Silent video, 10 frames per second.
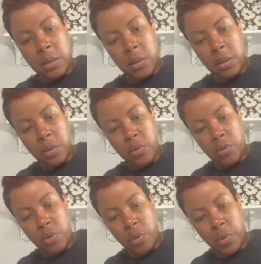the
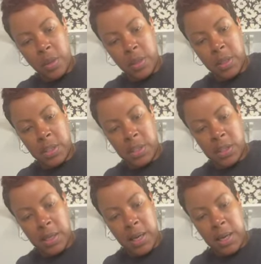glue on this
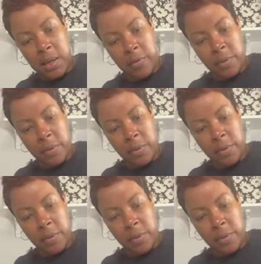side of the